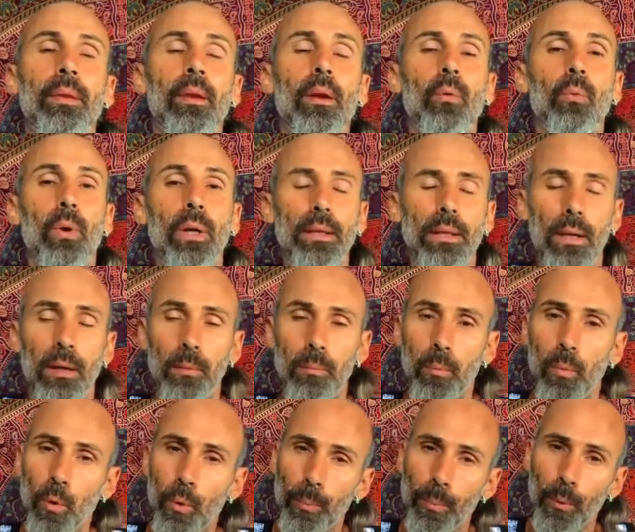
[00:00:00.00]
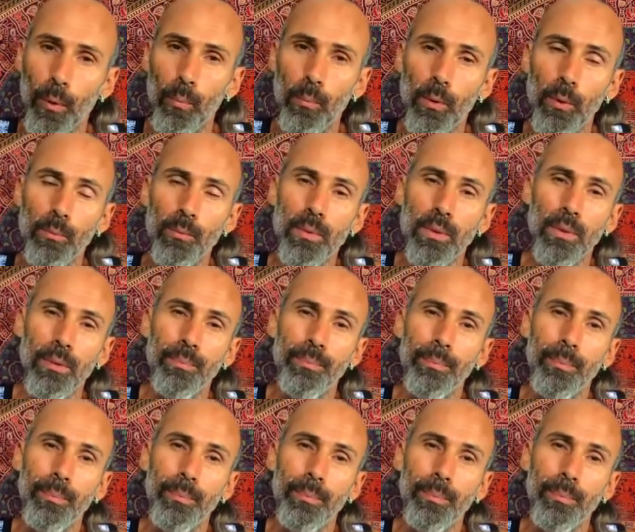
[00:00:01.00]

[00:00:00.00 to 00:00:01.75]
What are more problems?